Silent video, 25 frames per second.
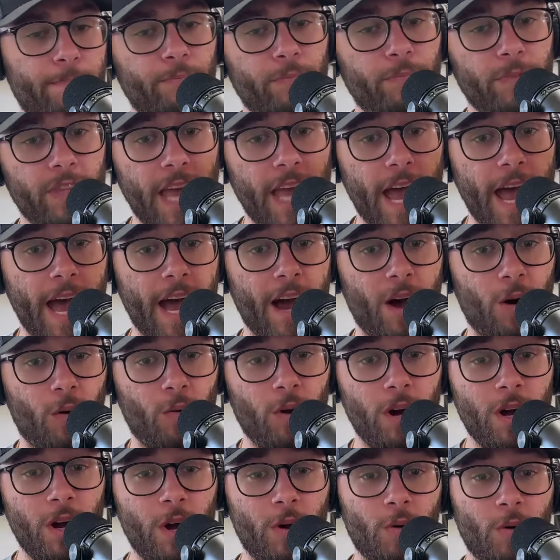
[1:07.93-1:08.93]

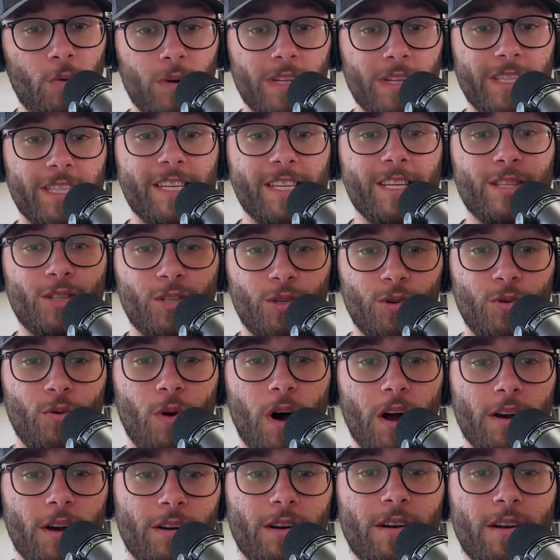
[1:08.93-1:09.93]
Now, with the
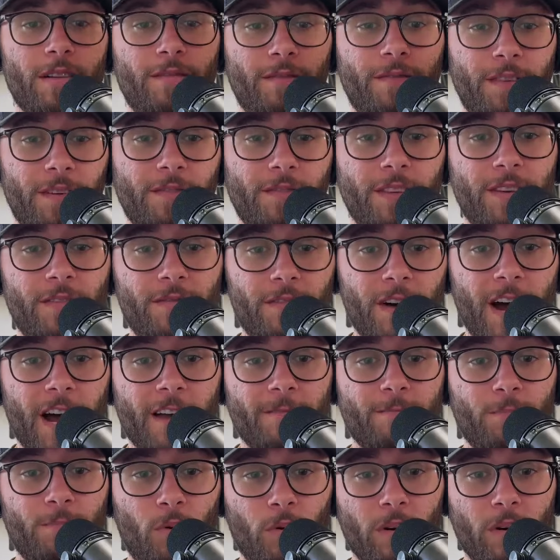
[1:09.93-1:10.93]

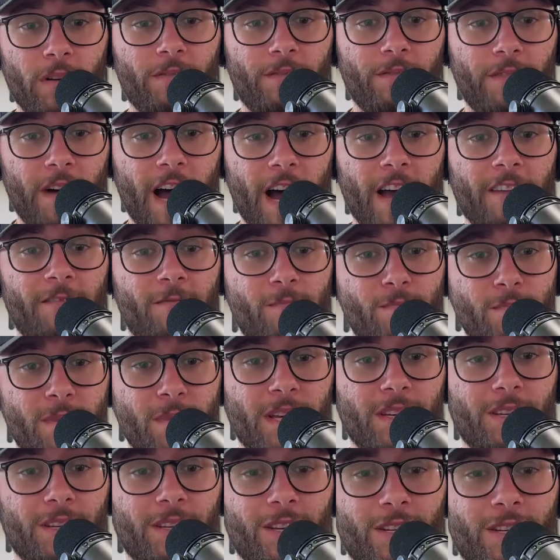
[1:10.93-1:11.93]
$255.5
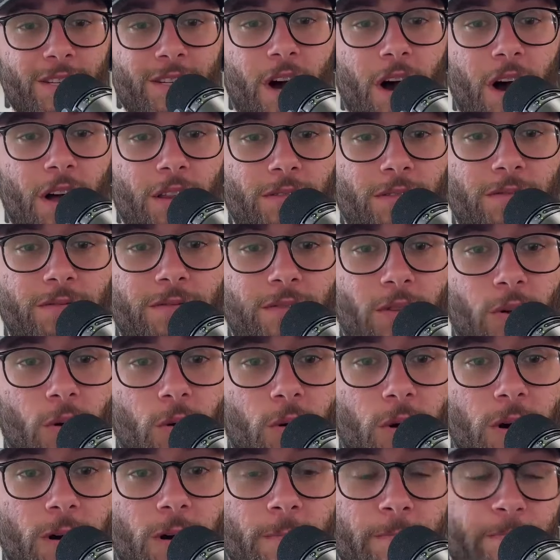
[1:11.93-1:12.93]
million
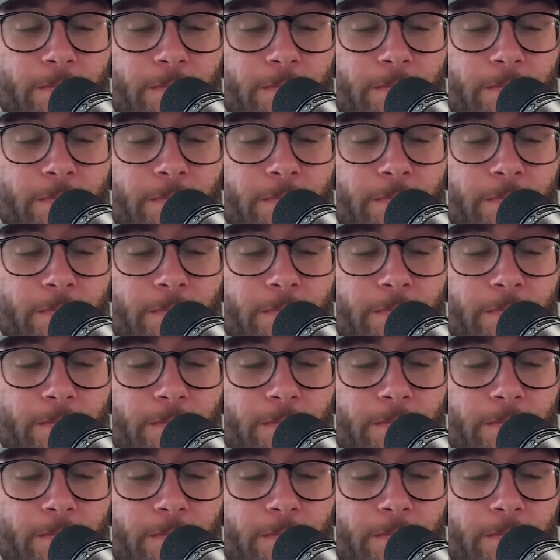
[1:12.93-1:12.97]
floor,